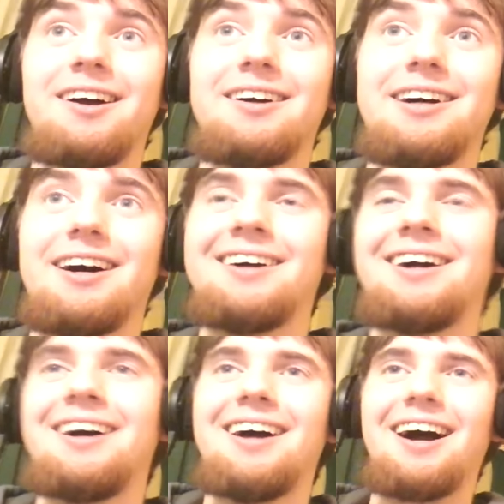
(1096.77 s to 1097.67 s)

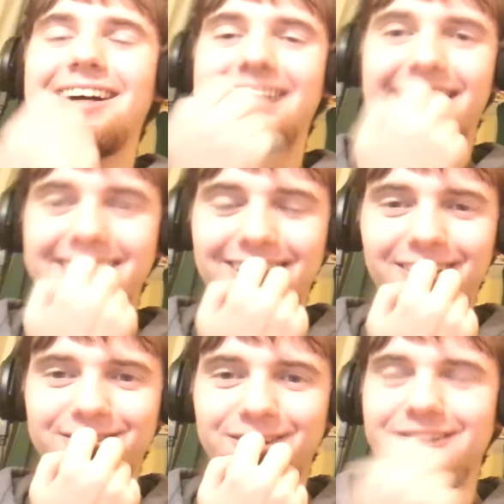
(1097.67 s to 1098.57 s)
I I I
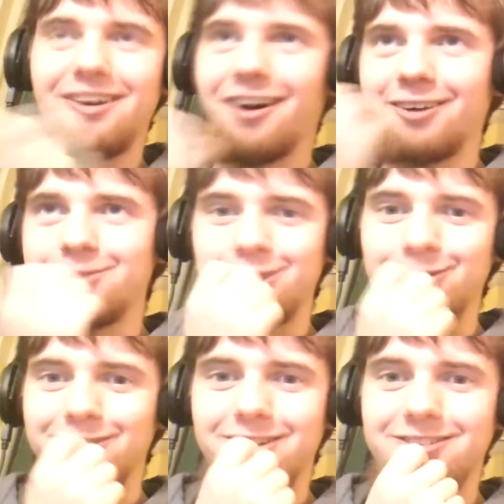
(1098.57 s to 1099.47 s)
love auto
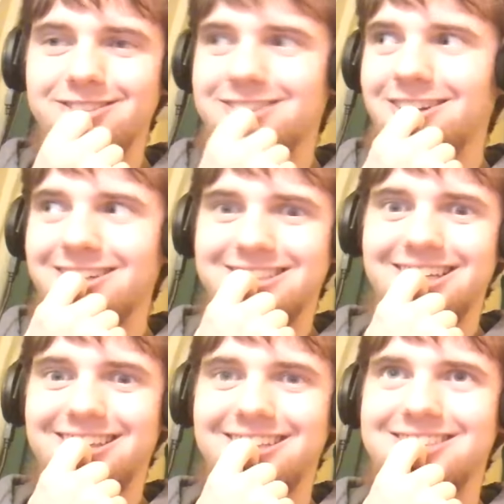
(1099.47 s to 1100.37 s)
tune songs
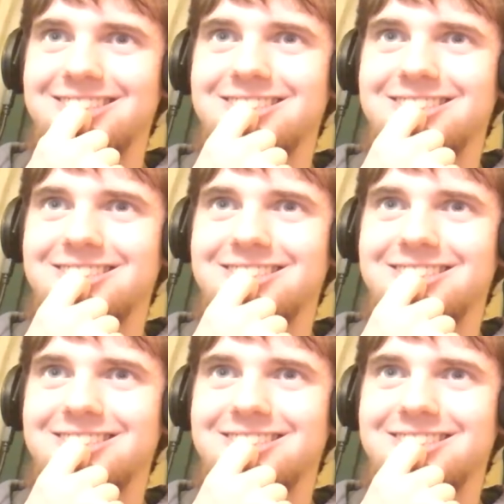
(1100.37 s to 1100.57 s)
like this.